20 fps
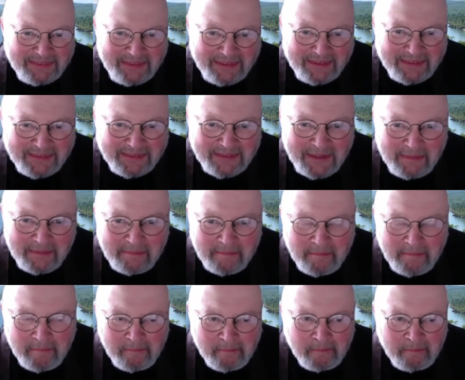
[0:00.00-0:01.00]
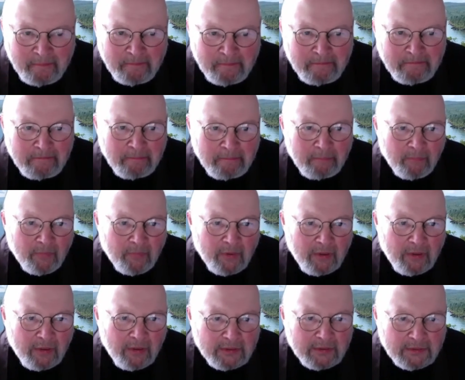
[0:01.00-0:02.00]
taken up.
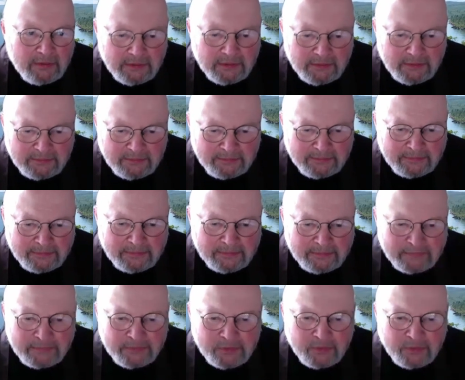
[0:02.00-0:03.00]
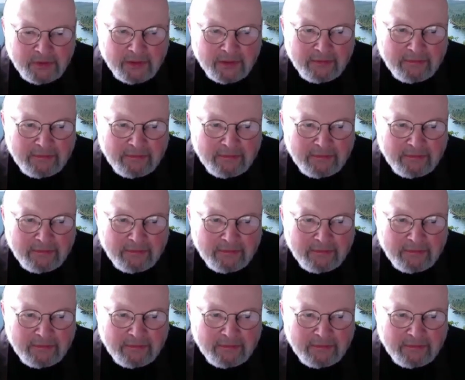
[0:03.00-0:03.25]
And so